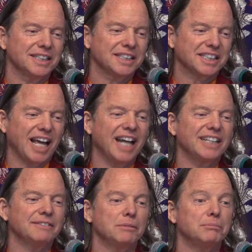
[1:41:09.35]

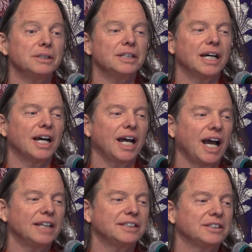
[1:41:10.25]
sign of a Buddha
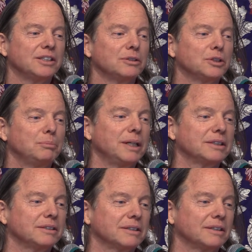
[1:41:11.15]
has its own
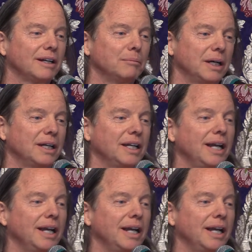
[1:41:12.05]
special karma,